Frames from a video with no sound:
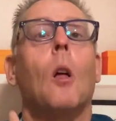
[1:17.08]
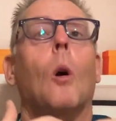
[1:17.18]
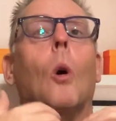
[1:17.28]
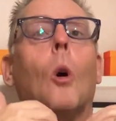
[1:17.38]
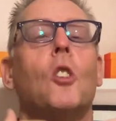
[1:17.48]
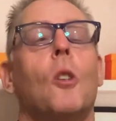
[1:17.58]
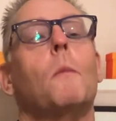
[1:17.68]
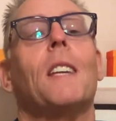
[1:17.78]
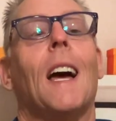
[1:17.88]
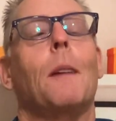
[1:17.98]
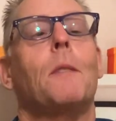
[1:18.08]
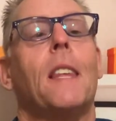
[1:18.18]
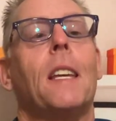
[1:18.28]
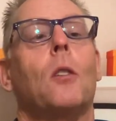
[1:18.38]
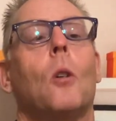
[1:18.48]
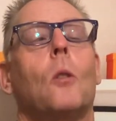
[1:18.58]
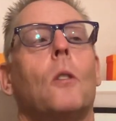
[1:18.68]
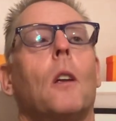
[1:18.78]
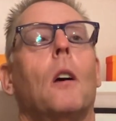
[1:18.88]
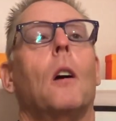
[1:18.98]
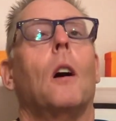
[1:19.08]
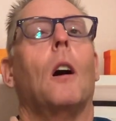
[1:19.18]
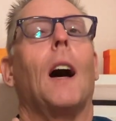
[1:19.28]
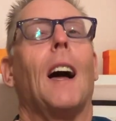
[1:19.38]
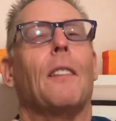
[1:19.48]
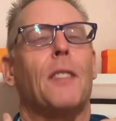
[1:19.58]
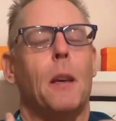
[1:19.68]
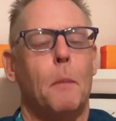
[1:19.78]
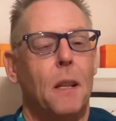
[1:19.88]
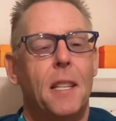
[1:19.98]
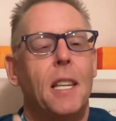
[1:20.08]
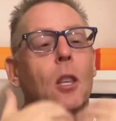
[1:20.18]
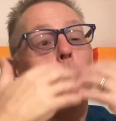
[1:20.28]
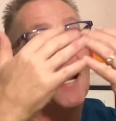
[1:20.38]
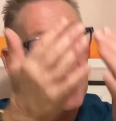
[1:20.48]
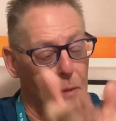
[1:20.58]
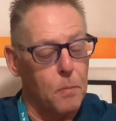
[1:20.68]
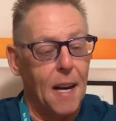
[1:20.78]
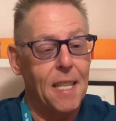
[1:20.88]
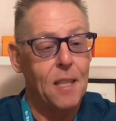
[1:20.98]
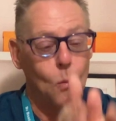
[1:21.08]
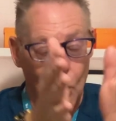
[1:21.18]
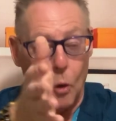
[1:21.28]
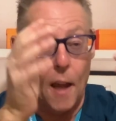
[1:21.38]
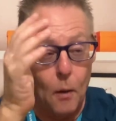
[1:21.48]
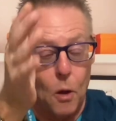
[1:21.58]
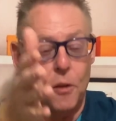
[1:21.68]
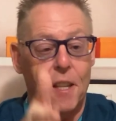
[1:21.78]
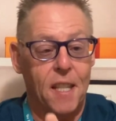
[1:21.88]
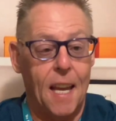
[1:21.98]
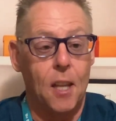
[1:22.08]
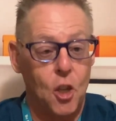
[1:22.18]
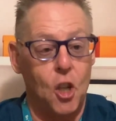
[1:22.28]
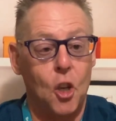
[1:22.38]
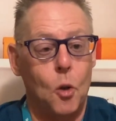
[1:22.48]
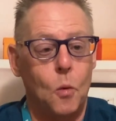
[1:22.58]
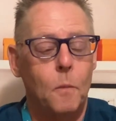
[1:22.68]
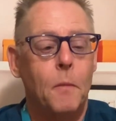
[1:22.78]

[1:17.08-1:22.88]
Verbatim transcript: or sometimes they don't have the ability to express what they want to say to you.